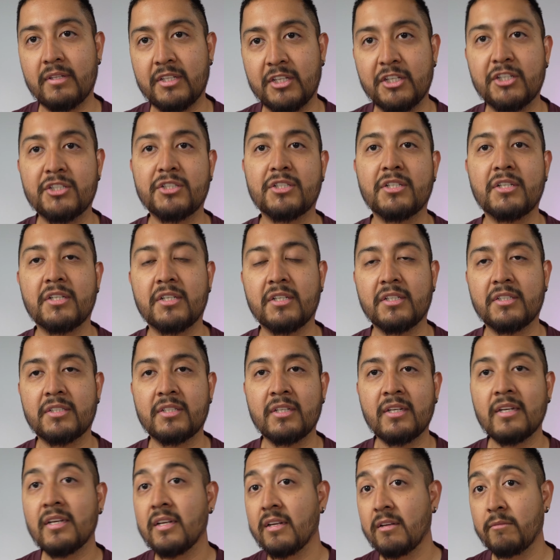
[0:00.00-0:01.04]
the engineers,
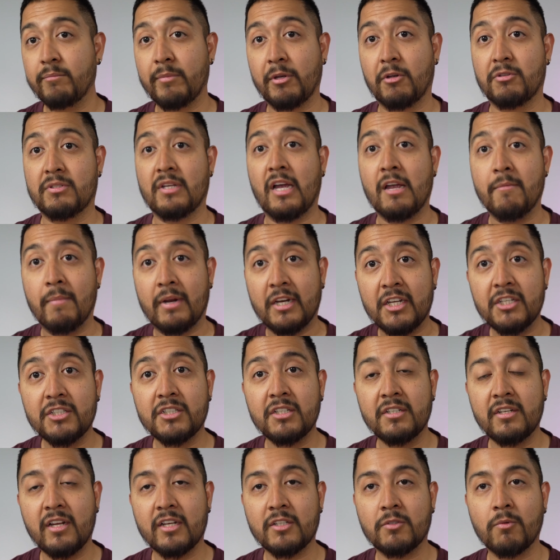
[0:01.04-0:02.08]
because I'm an
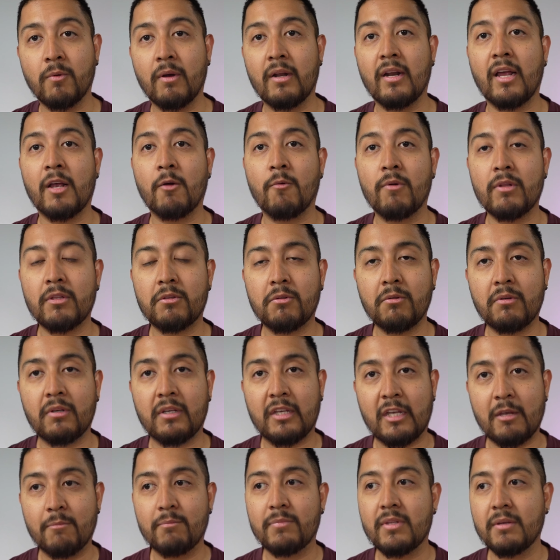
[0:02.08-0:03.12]
engineer as well, I want to
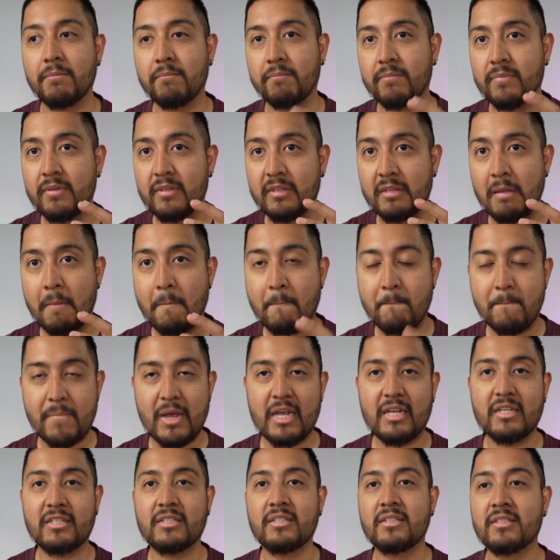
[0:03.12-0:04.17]
give them the
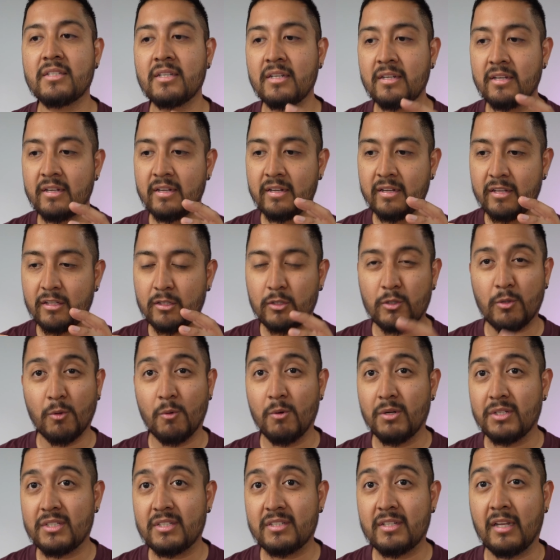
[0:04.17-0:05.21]
best
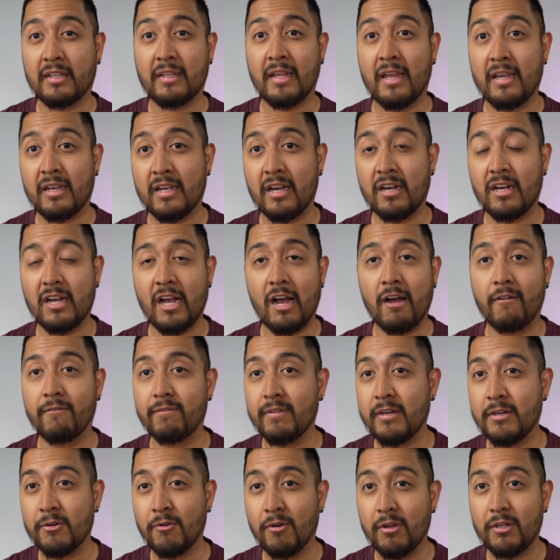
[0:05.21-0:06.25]
tools that they can have
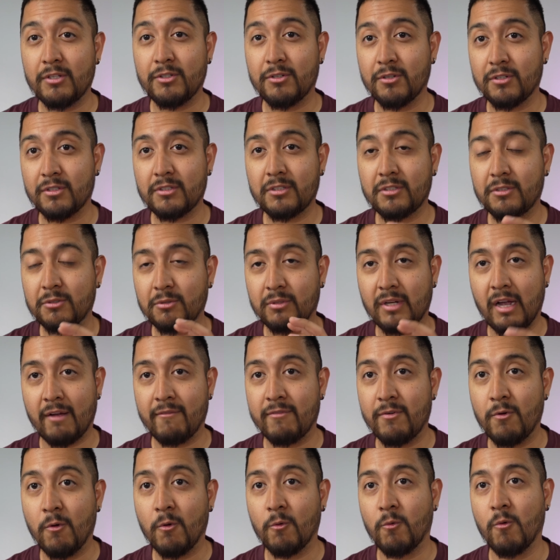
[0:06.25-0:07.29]
in order just to have
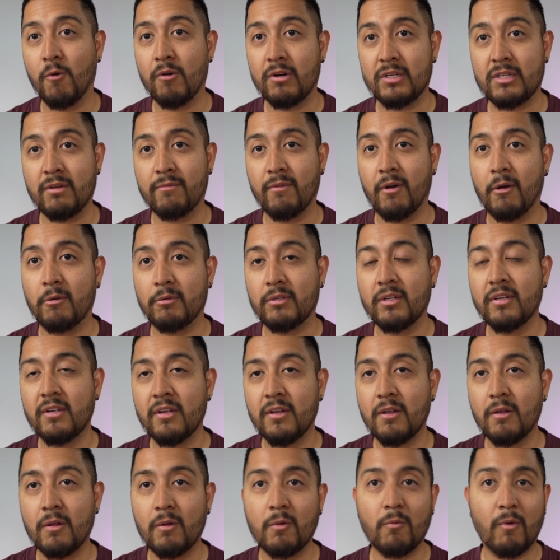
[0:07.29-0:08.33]
no worries about
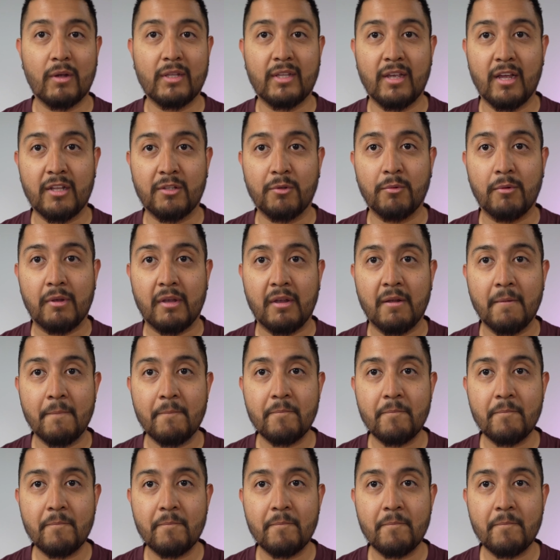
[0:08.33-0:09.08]
what they are doing.